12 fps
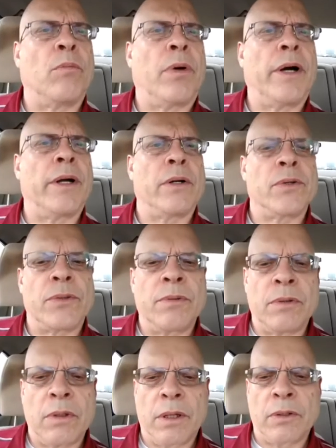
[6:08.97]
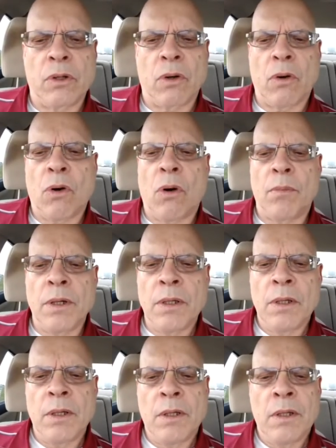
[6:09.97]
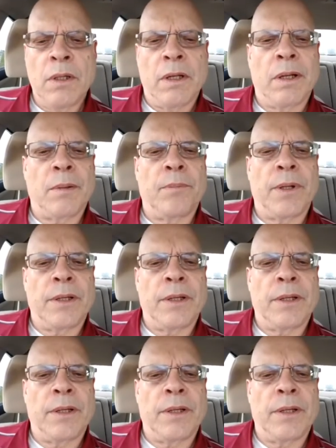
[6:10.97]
buyers to your home, and